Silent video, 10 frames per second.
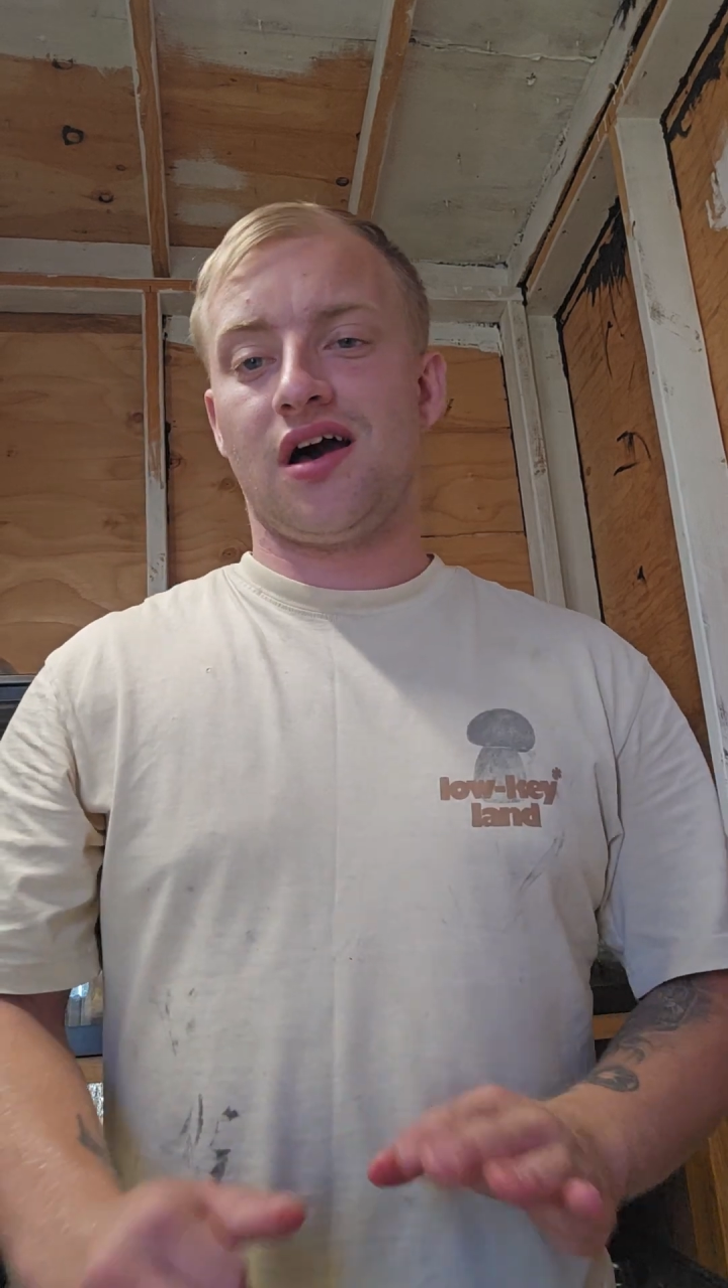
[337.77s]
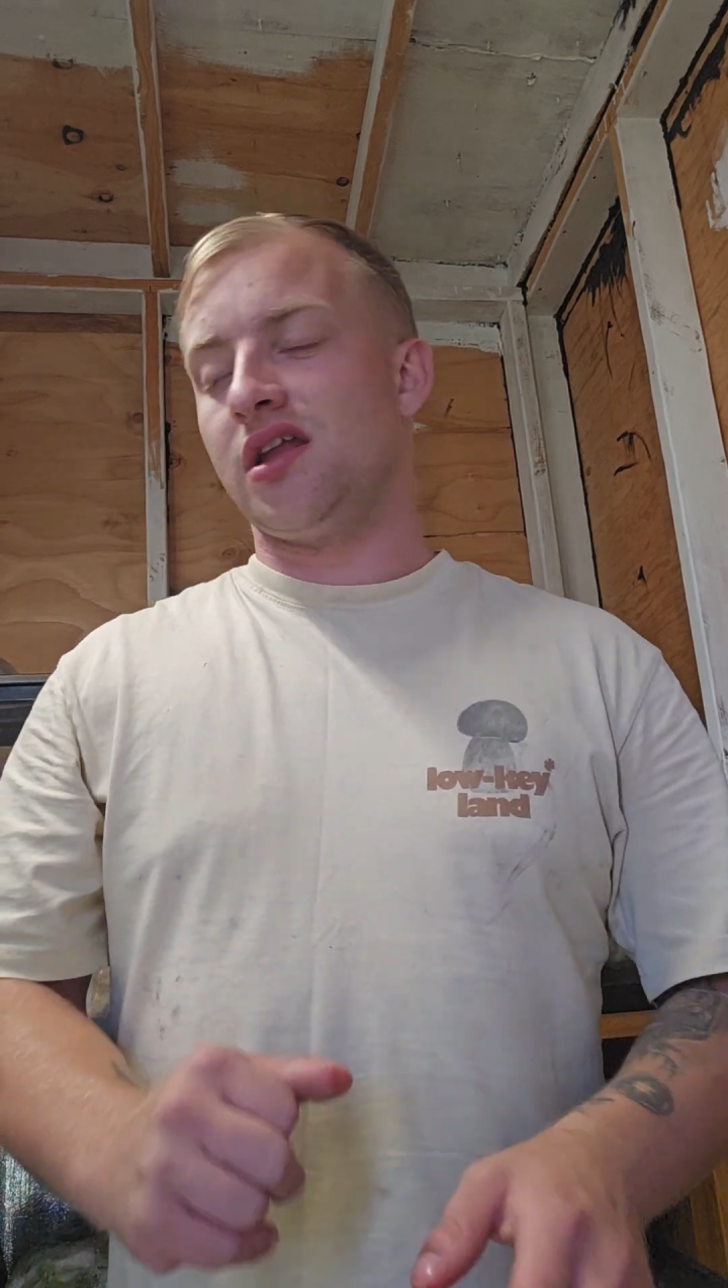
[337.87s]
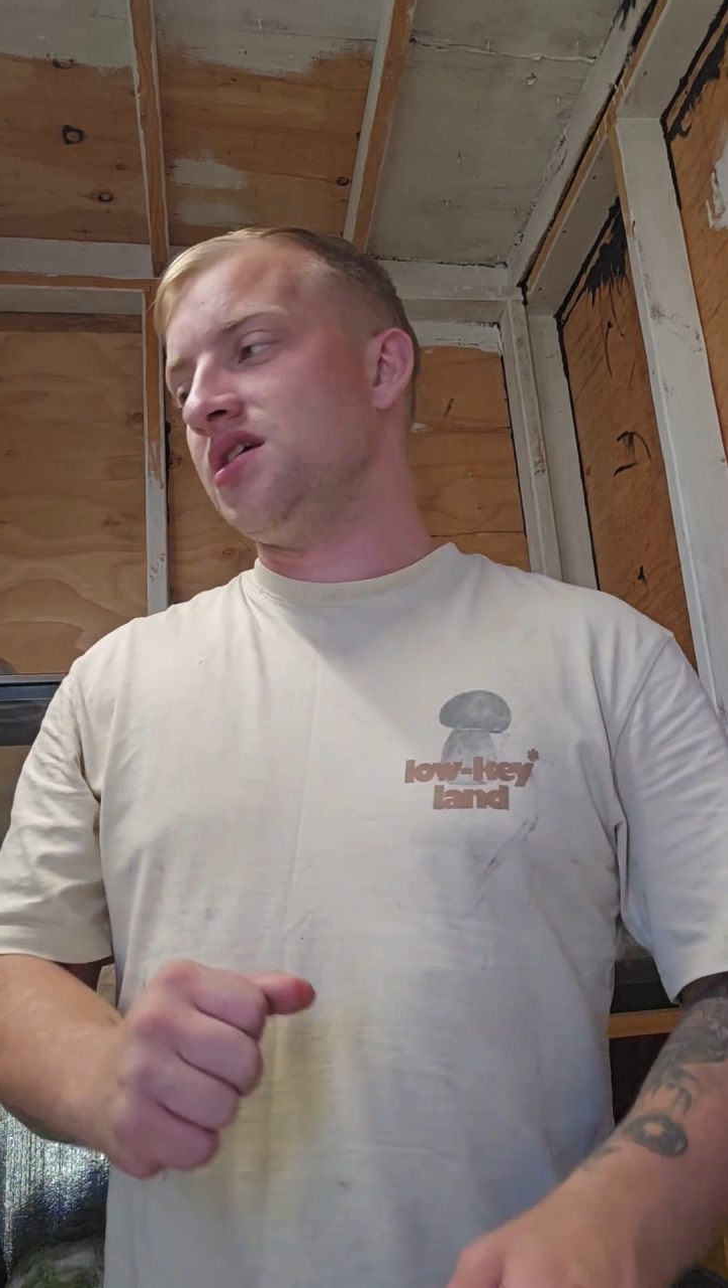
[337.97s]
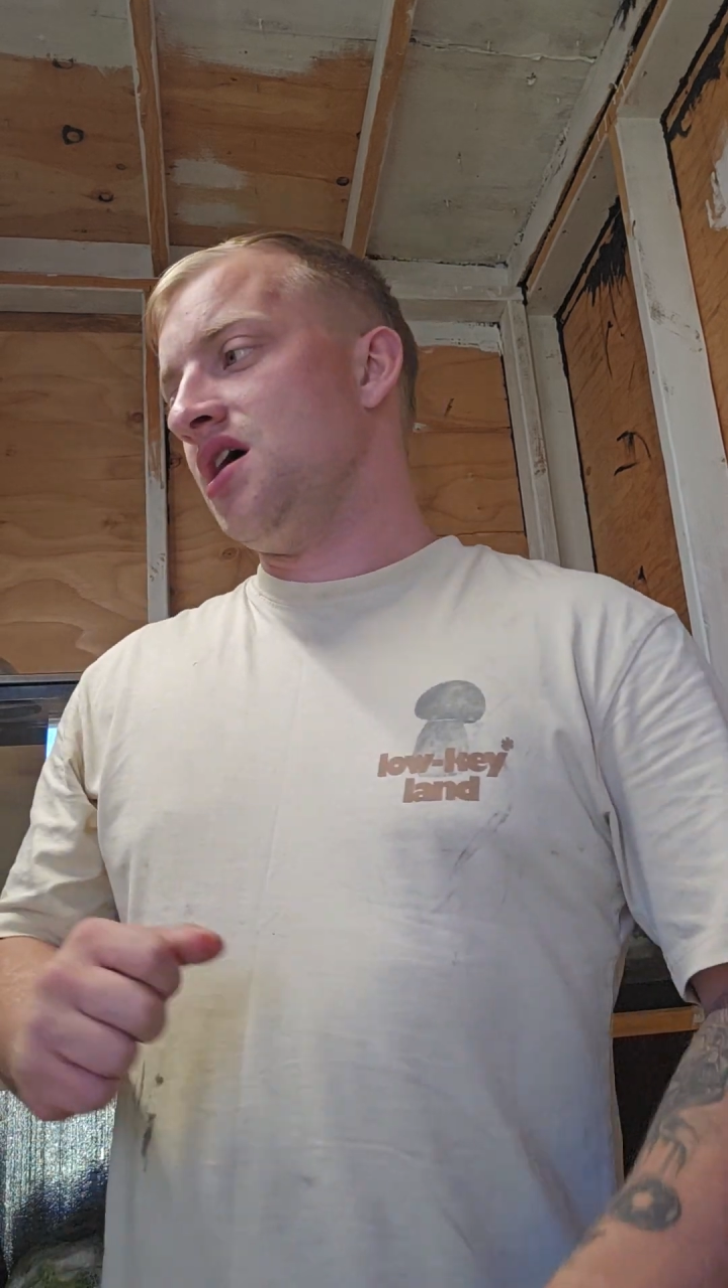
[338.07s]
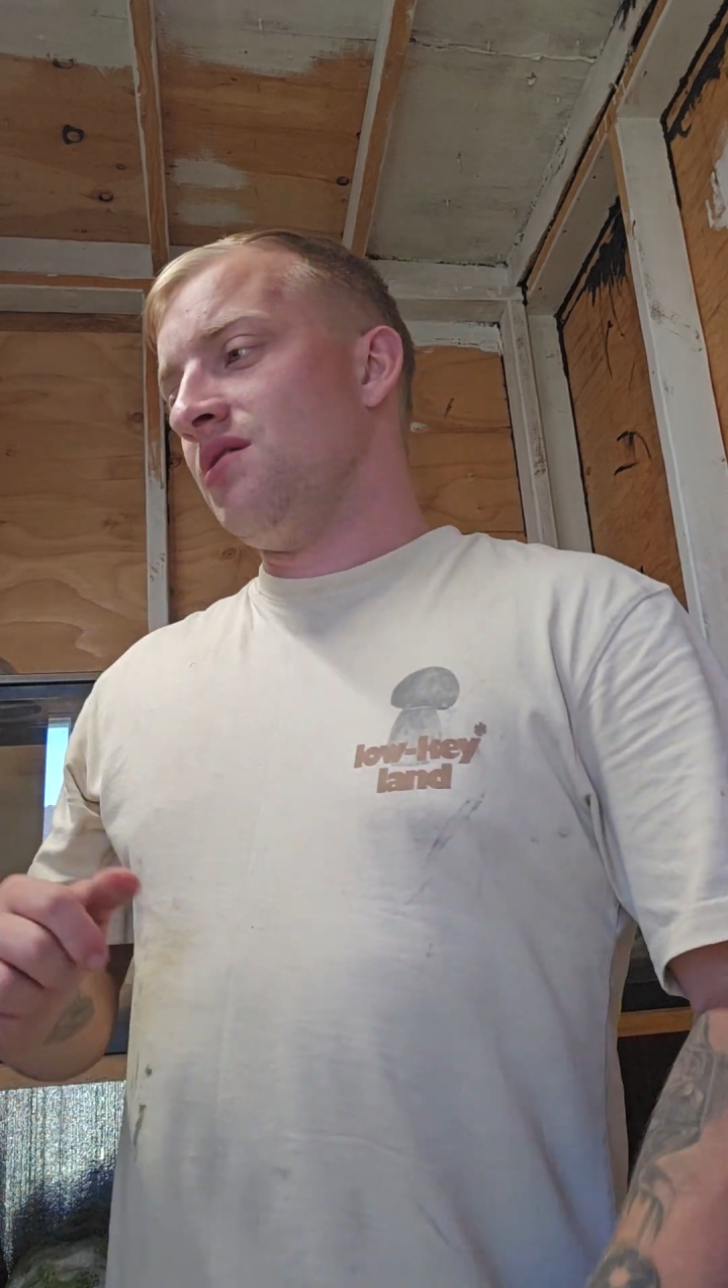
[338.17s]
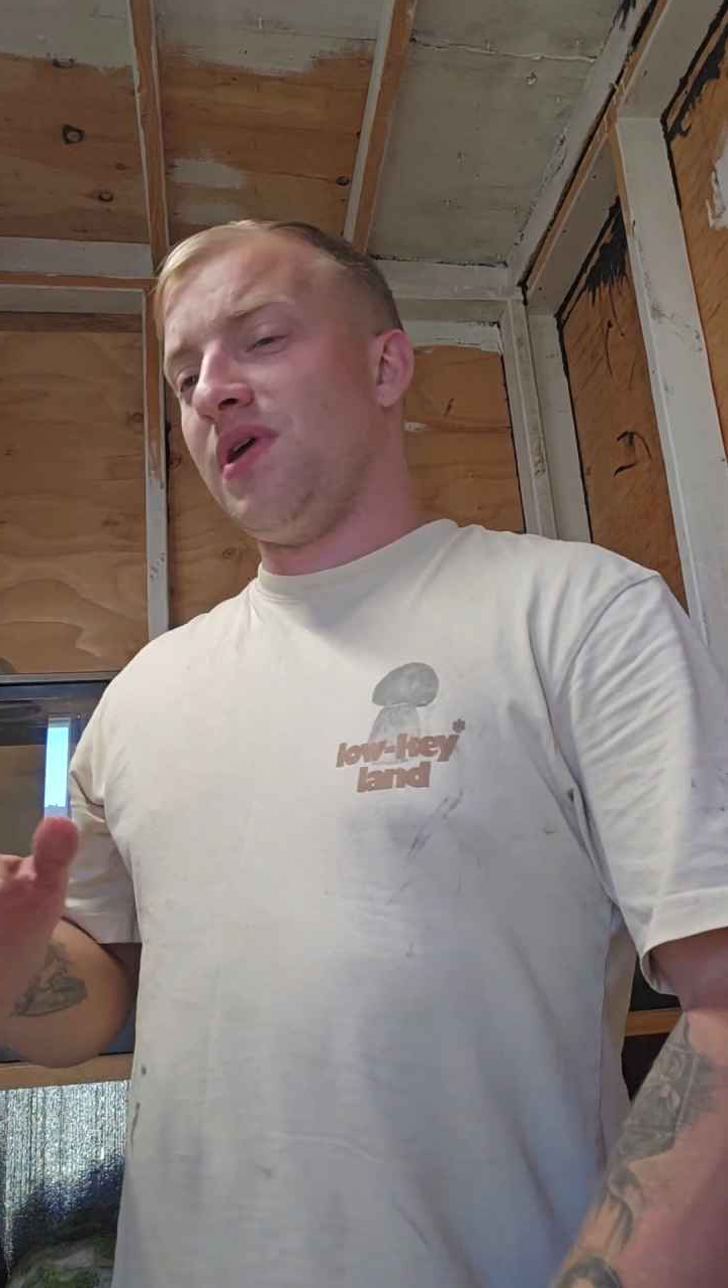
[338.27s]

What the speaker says: on,